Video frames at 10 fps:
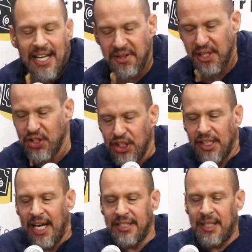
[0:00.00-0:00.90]
I think she
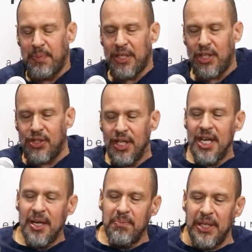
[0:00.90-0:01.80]
liked it
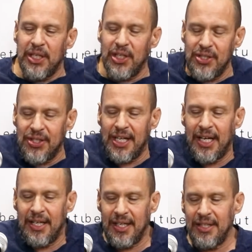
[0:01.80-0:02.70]
because
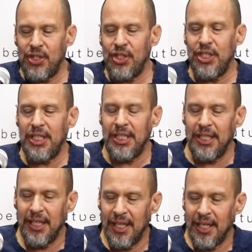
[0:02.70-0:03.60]

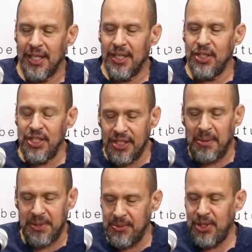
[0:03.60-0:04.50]
she
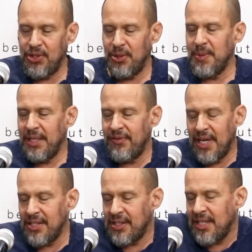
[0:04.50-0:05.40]
sometimes she took my
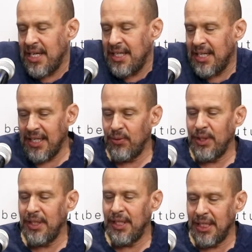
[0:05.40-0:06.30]
advice, and I
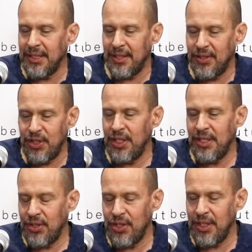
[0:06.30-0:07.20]
really liked it.
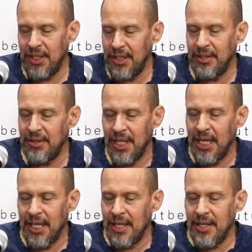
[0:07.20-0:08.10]

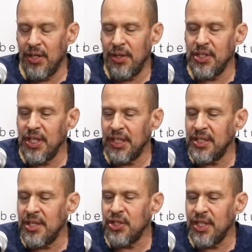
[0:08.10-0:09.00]
There's
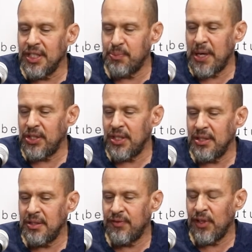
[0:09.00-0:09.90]
an
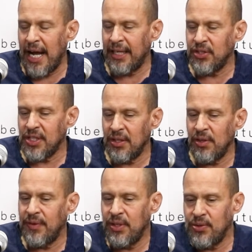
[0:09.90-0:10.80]
expression for actors. I don't
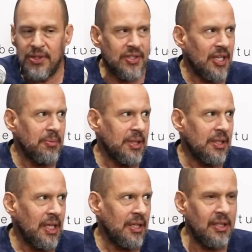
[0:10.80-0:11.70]
know if they use the
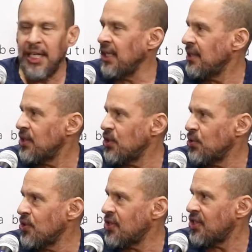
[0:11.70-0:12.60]
same in English,
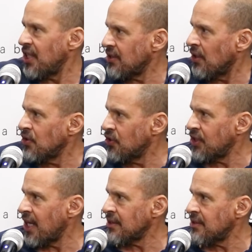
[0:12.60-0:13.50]
to sit on your
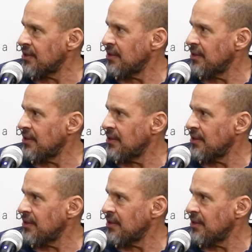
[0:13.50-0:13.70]
text.